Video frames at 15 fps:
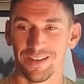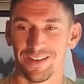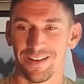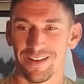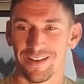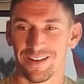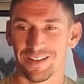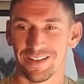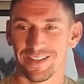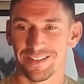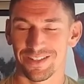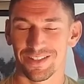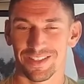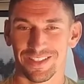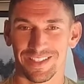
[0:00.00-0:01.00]
and
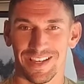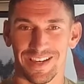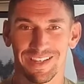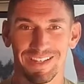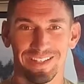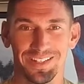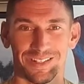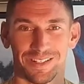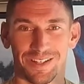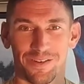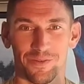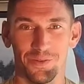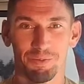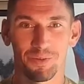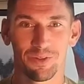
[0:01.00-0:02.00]
just like getting
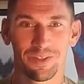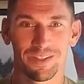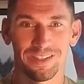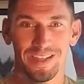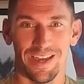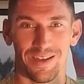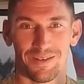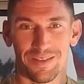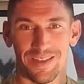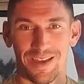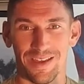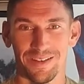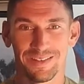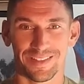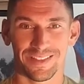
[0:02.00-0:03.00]
comfortable in
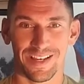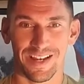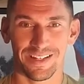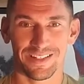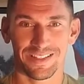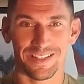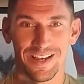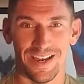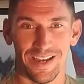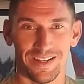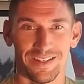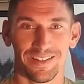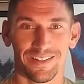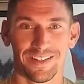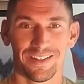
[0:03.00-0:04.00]
that side-to-side